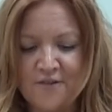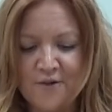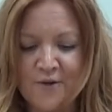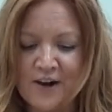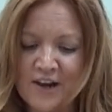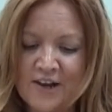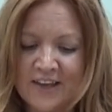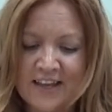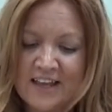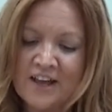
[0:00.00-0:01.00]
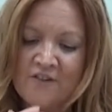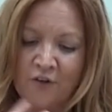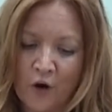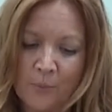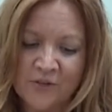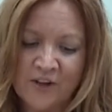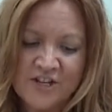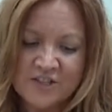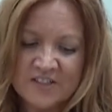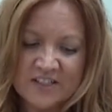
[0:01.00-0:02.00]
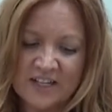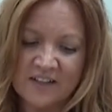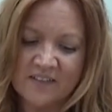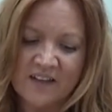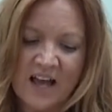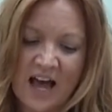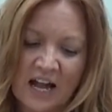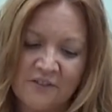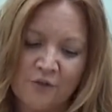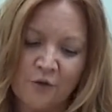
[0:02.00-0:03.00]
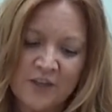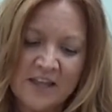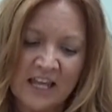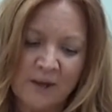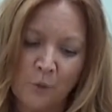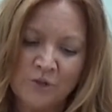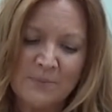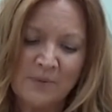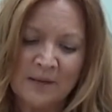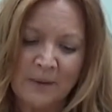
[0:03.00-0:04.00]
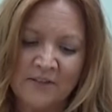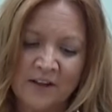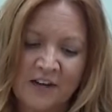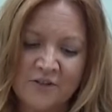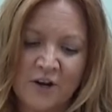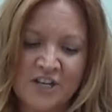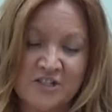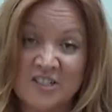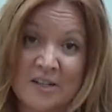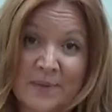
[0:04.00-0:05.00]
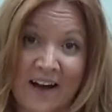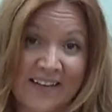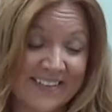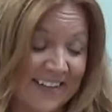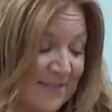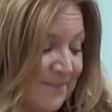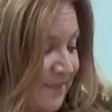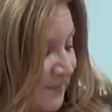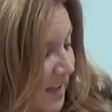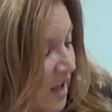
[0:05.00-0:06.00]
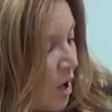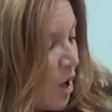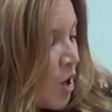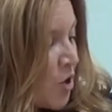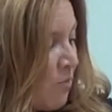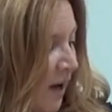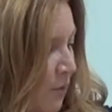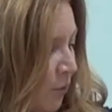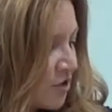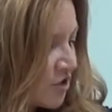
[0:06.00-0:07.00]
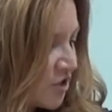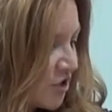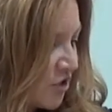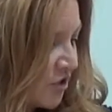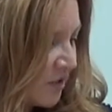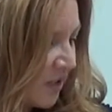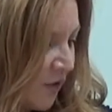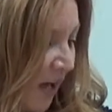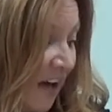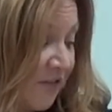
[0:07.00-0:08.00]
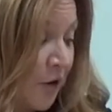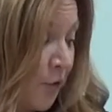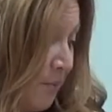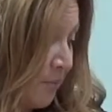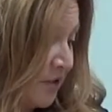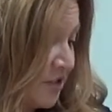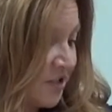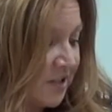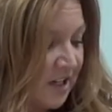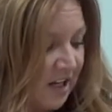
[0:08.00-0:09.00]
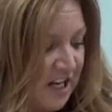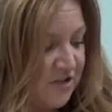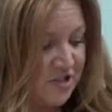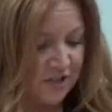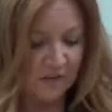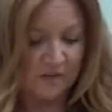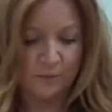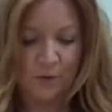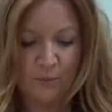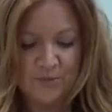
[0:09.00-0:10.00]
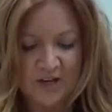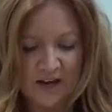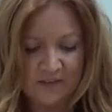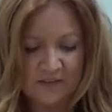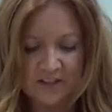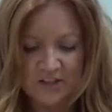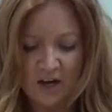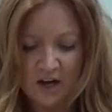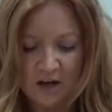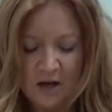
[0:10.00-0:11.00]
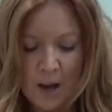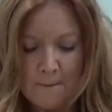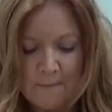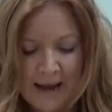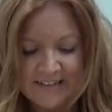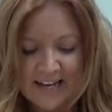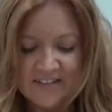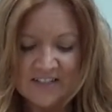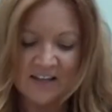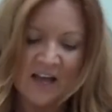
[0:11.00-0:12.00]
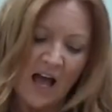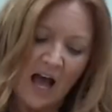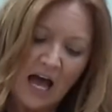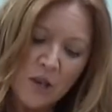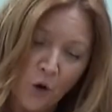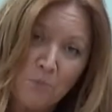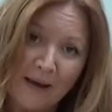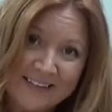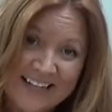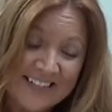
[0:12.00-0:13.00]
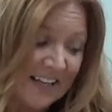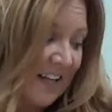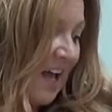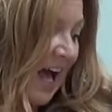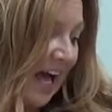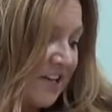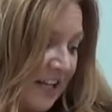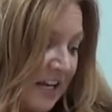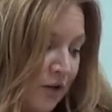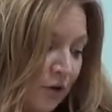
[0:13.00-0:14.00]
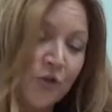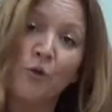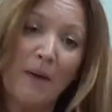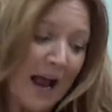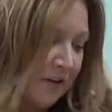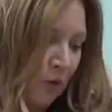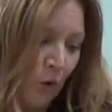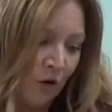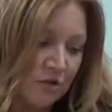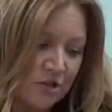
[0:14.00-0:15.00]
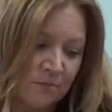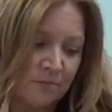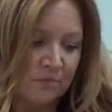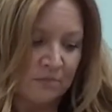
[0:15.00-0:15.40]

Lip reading: for looking, for observation skills, and for thinking more deeply about the kind of questions you're going to be asking. You might want to, if you have the equipment, introduce some objects that are magnetic and non-magnetic, and then use your magnet wand